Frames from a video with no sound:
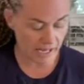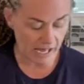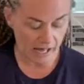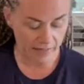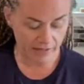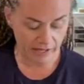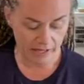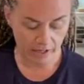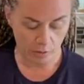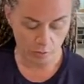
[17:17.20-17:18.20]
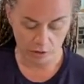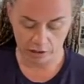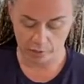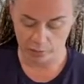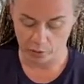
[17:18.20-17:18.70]
And then we're going
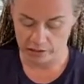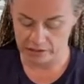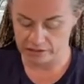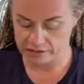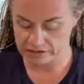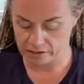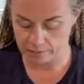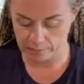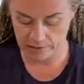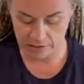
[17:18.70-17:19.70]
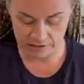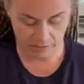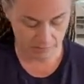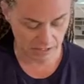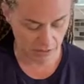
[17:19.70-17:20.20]
to put some
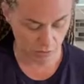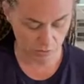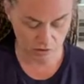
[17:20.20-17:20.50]
tomatoes.